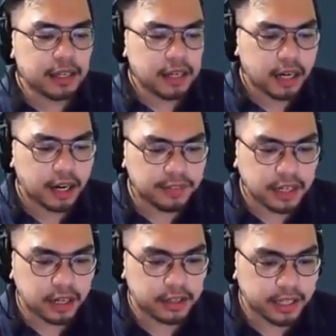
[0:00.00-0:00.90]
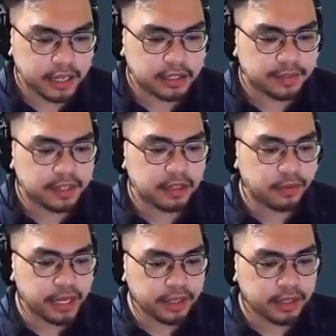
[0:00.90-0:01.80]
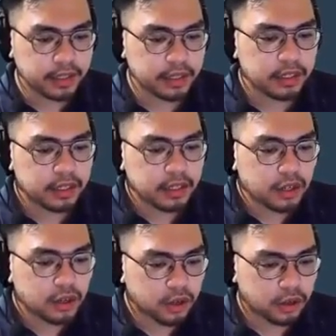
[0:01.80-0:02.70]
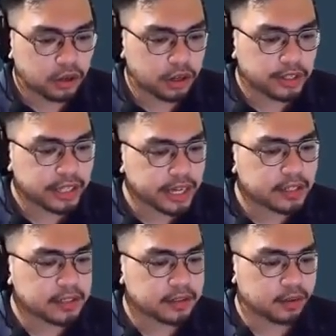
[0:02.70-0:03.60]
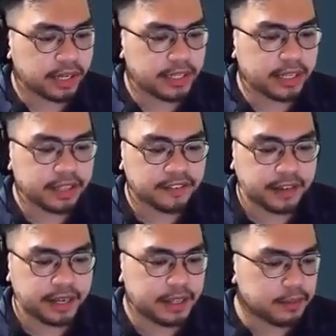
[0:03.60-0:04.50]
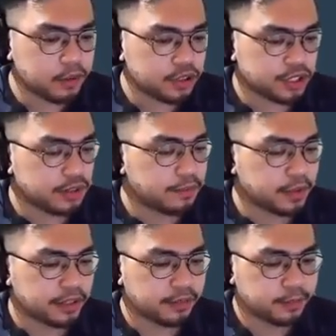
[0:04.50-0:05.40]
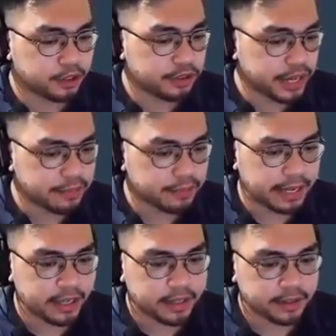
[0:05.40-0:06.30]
of the context of the tweet or text to identify the emotion portrayed by it.